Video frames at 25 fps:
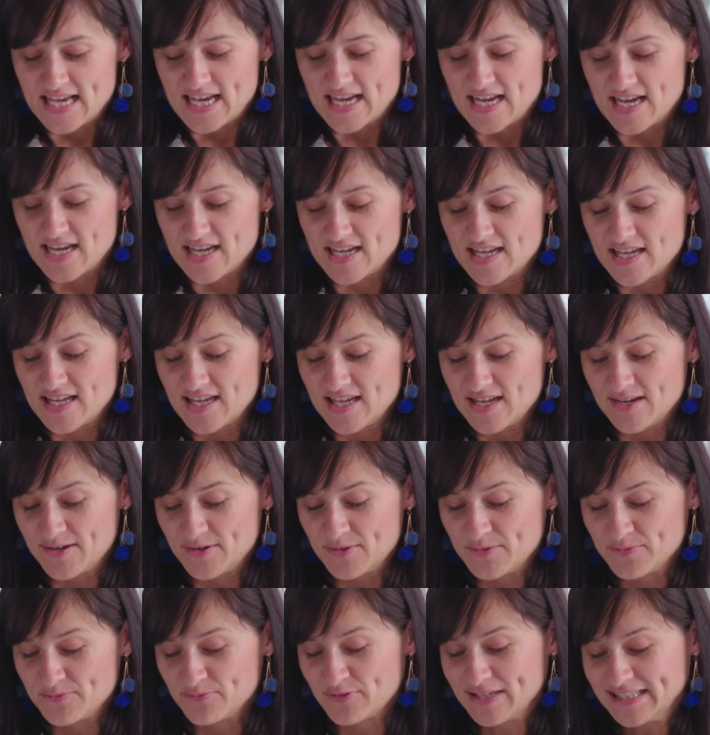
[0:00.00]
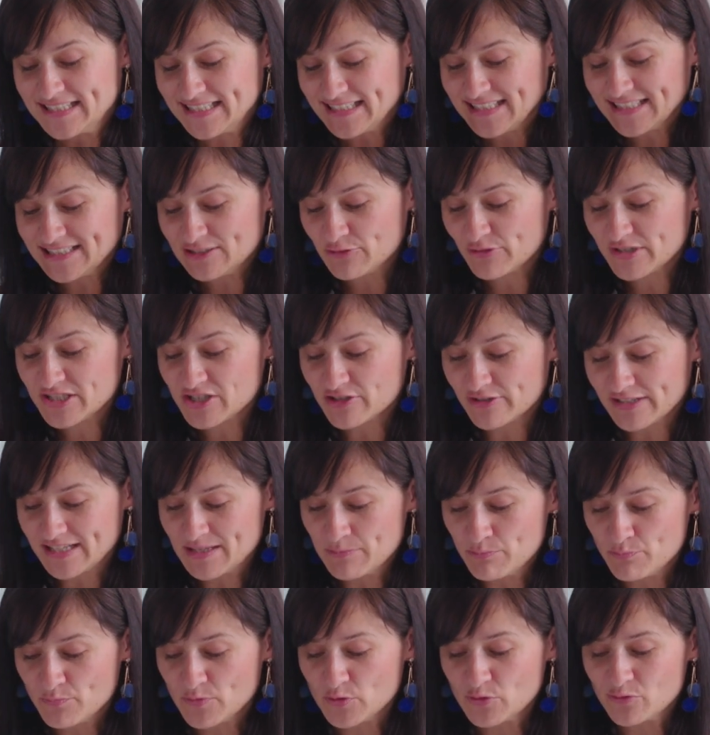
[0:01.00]
Reading literature
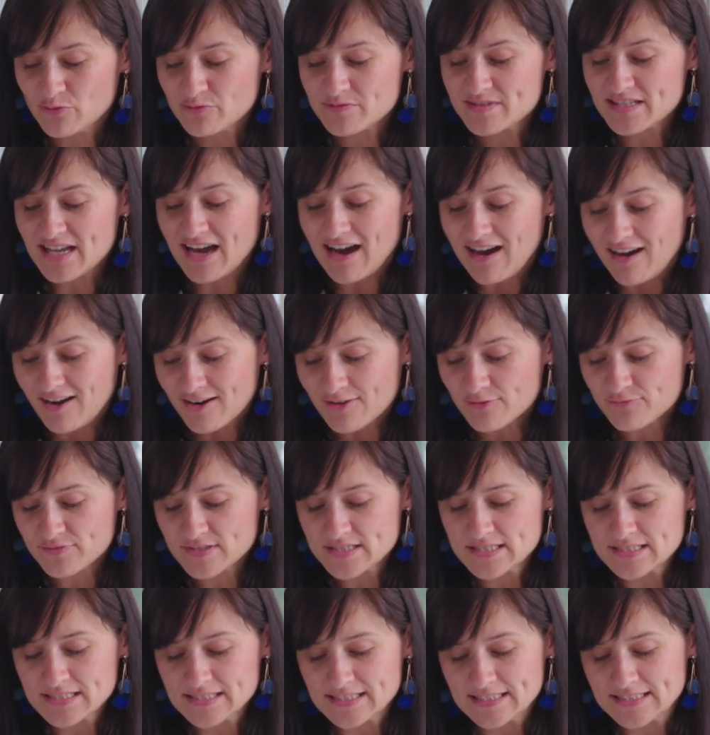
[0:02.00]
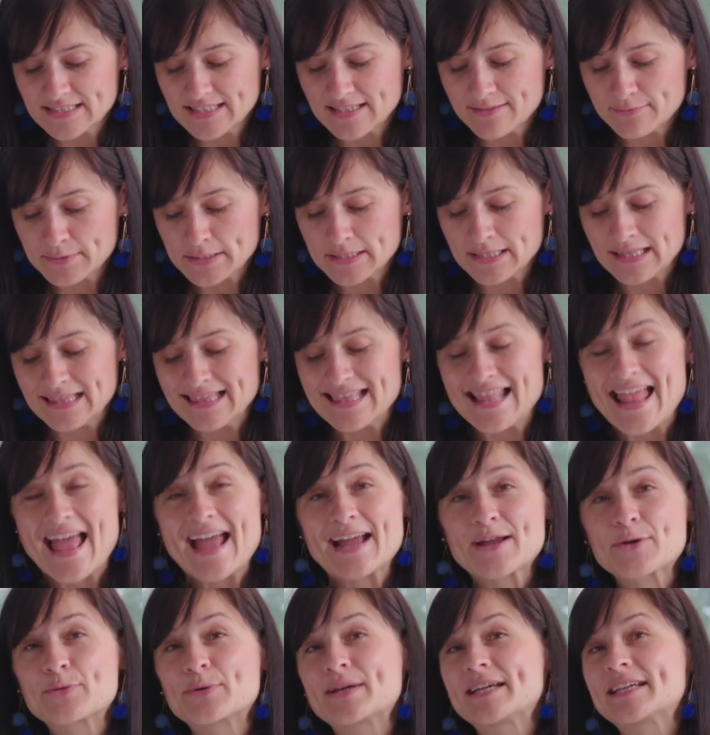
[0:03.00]
improves our facility with
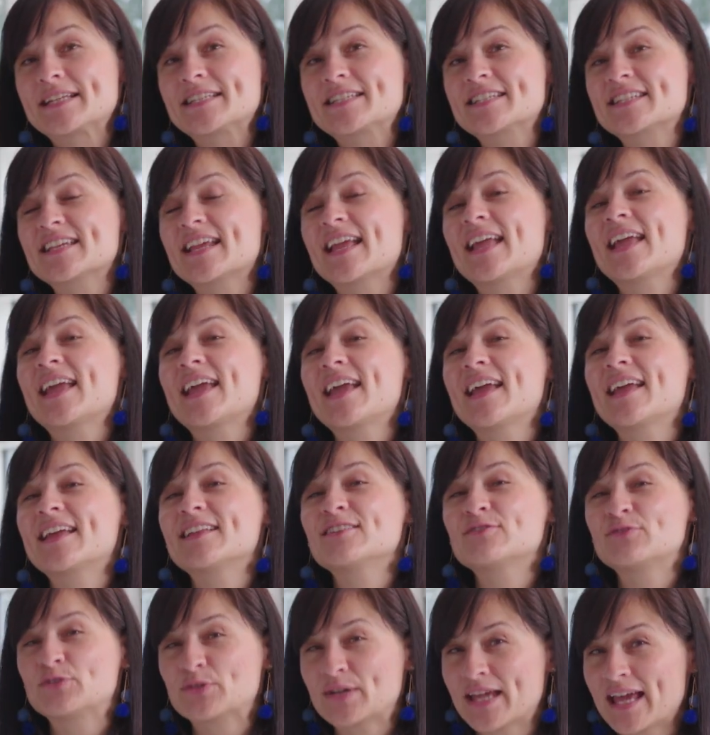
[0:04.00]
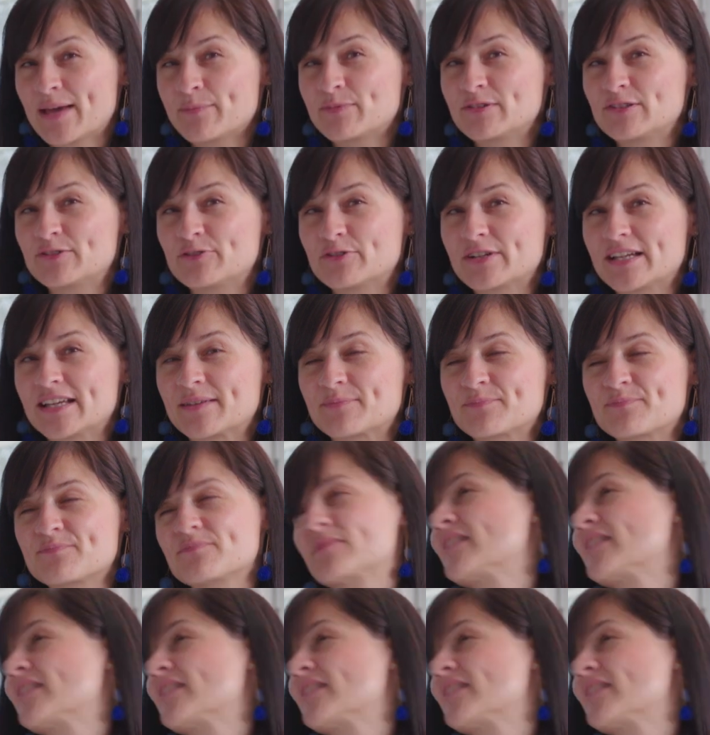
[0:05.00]
language and vocabulary.